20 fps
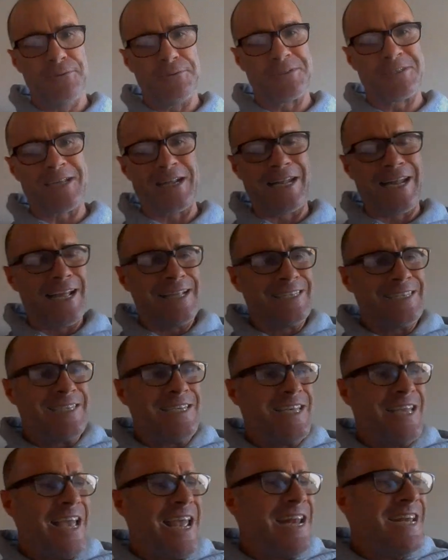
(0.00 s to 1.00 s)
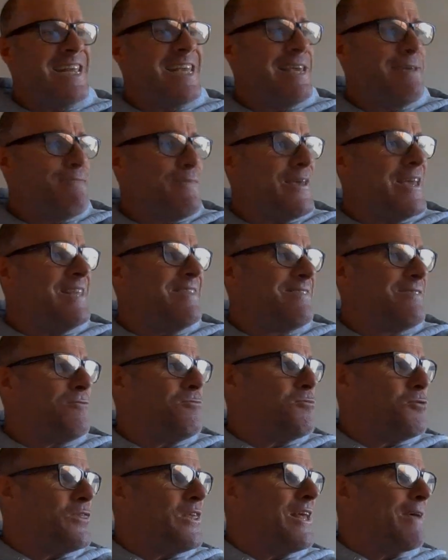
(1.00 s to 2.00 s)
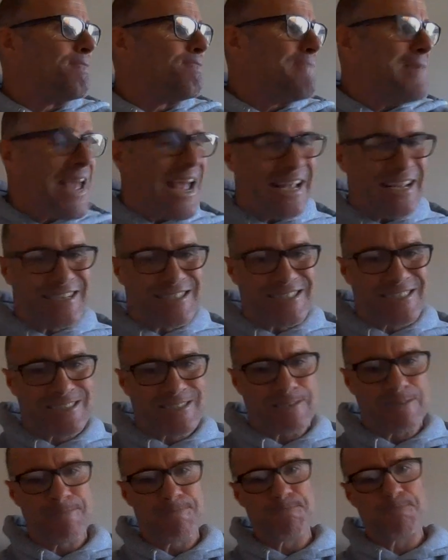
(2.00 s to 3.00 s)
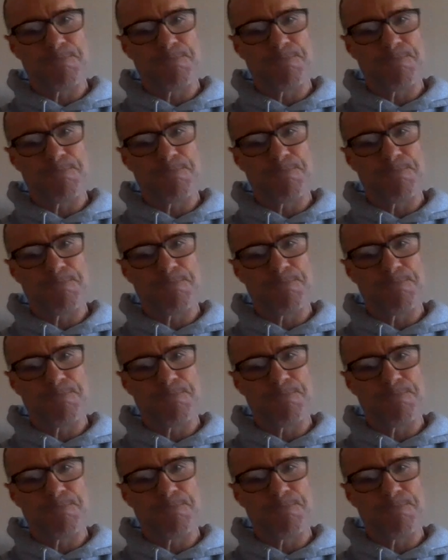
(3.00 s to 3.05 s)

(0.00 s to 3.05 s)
So let's get him into the mix.